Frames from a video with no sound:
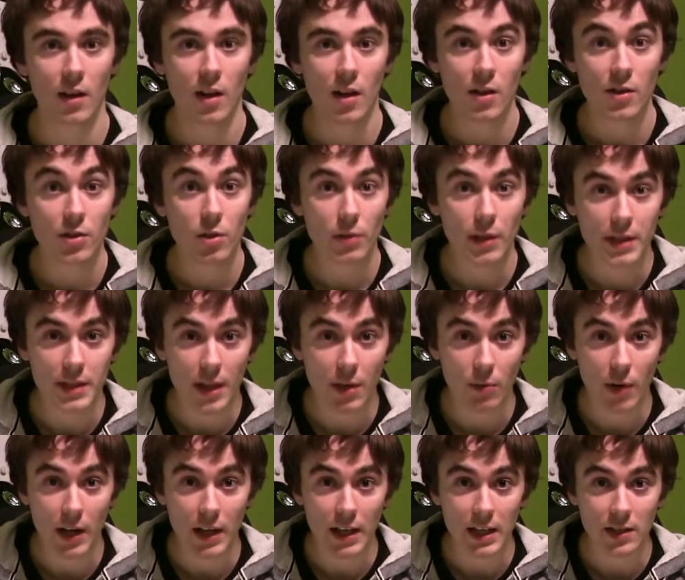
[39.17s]
So let's get
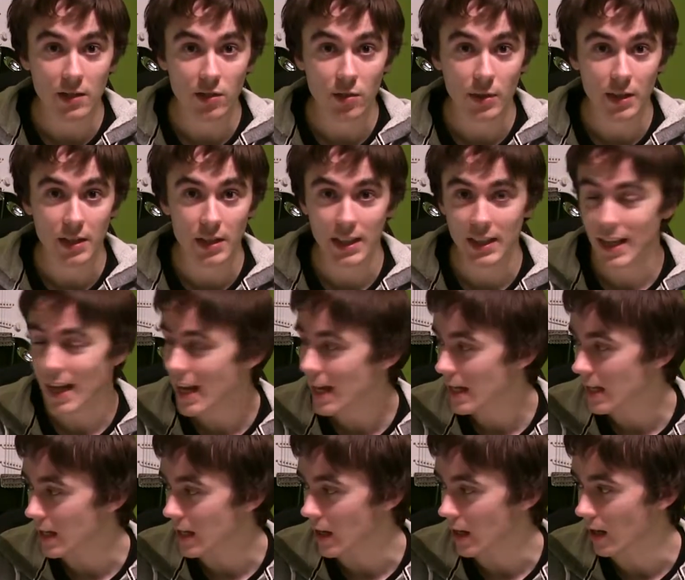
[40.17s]
right into it
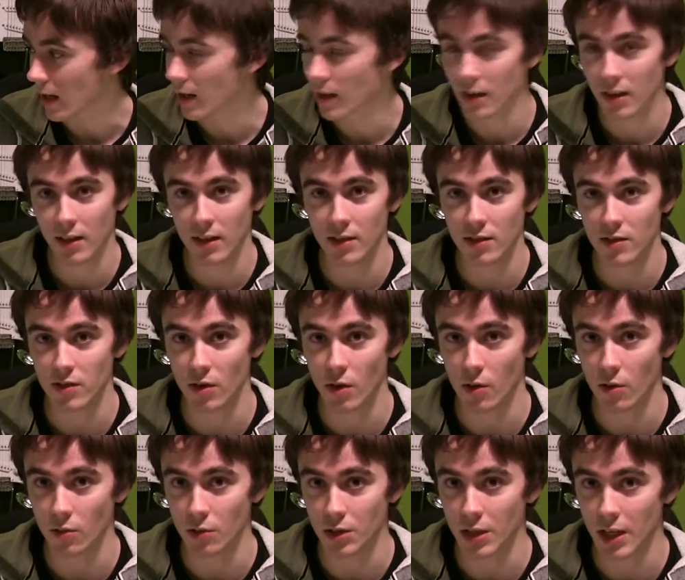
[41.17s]
today.
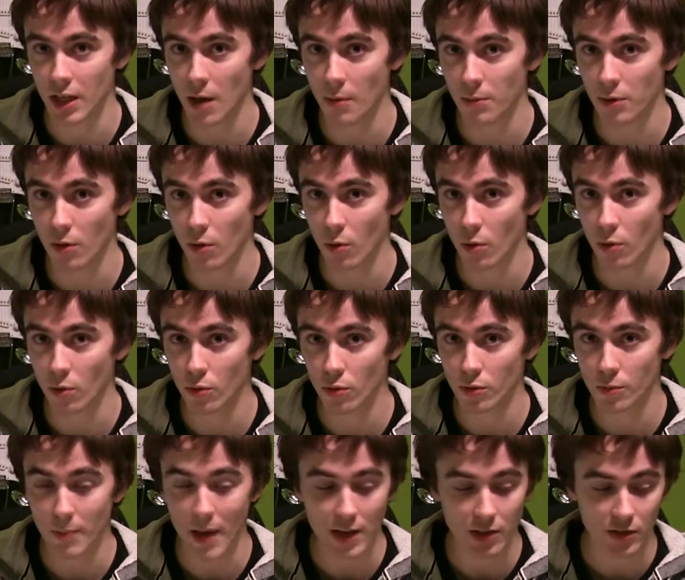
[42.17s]
So dig up your
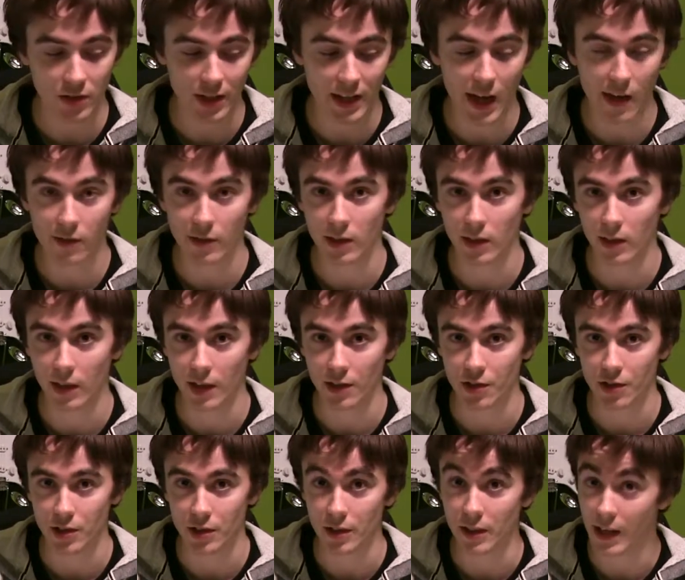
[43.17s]
old Magic the Gathering
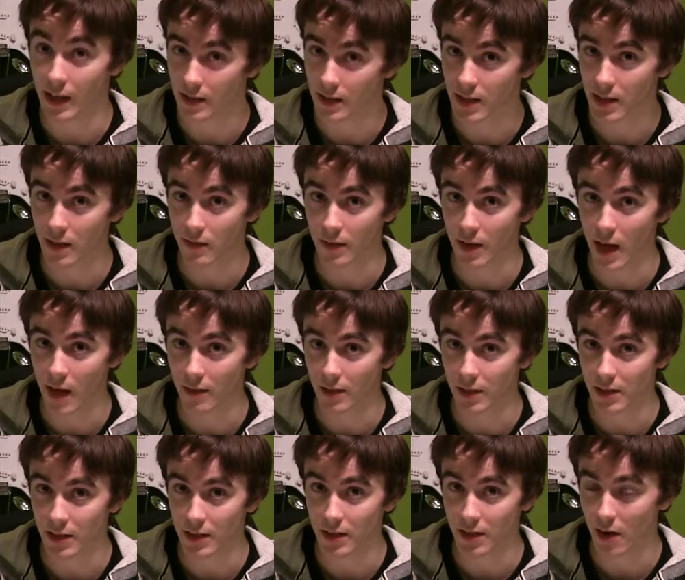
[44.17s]
collection and see if you have any
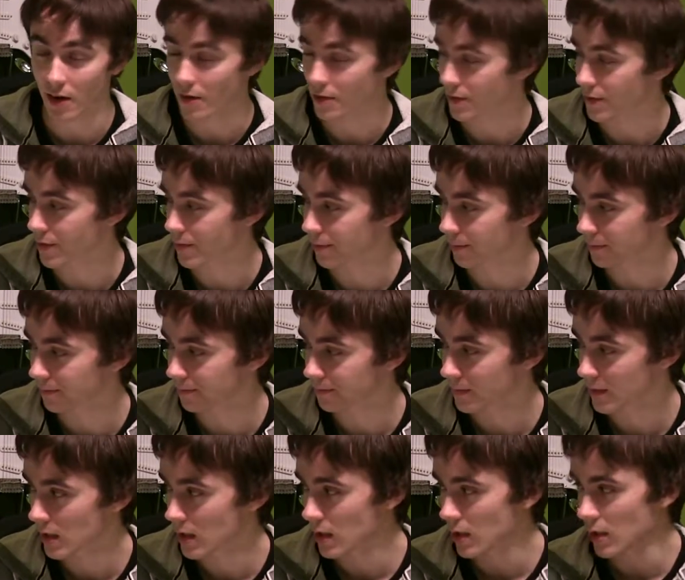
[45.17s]
of these cards.
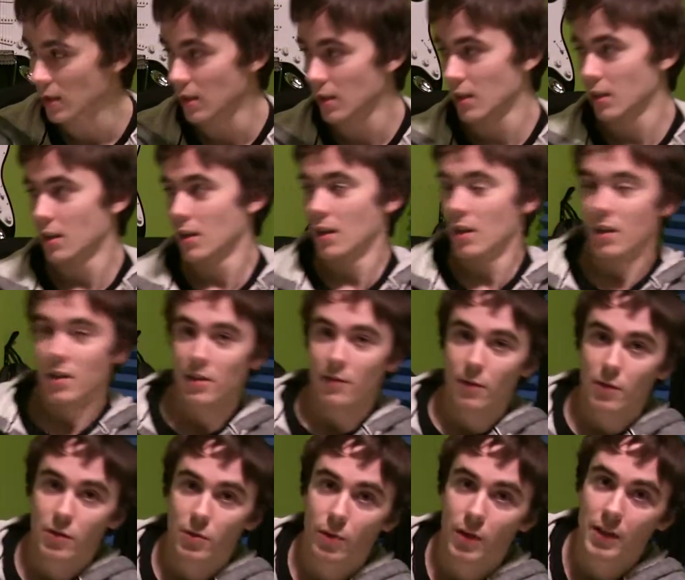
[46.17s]
The
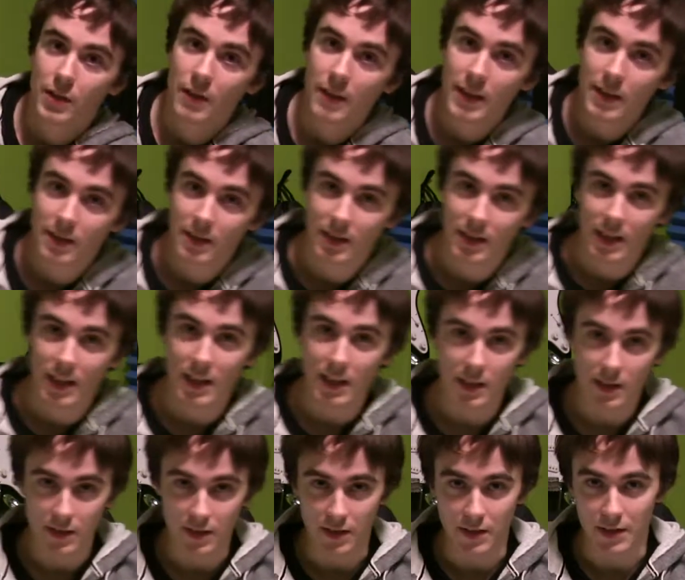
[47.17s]
first one on the list
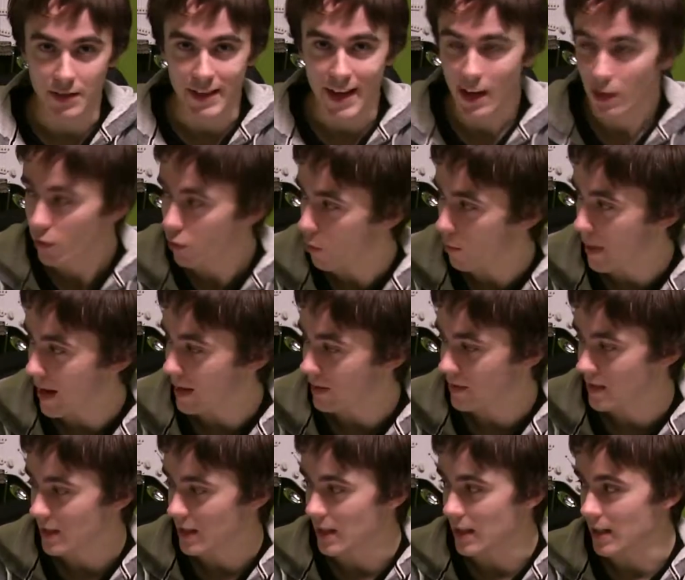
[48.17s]
is
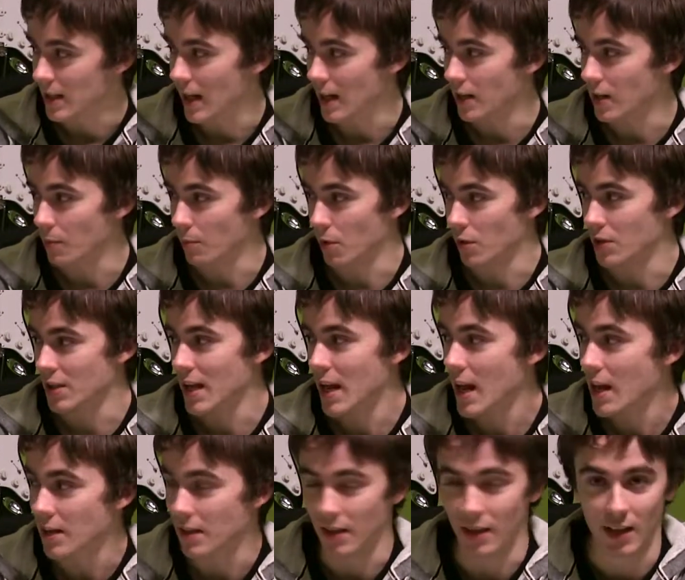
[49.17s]
Necromancy at number
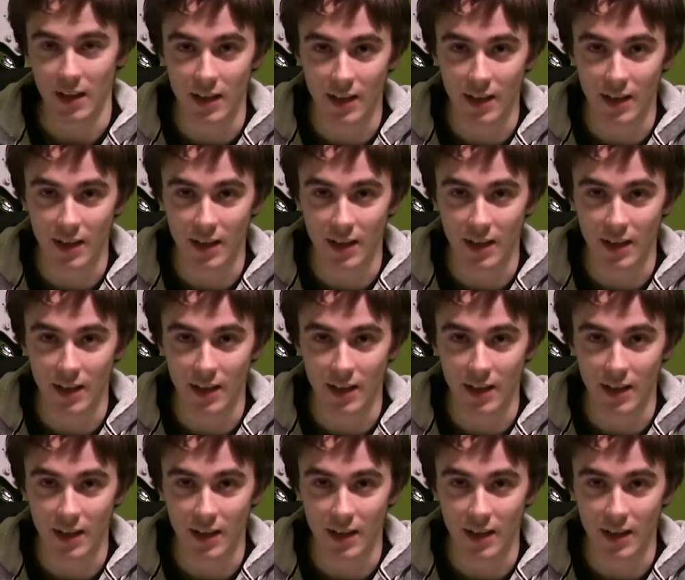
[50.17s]
10.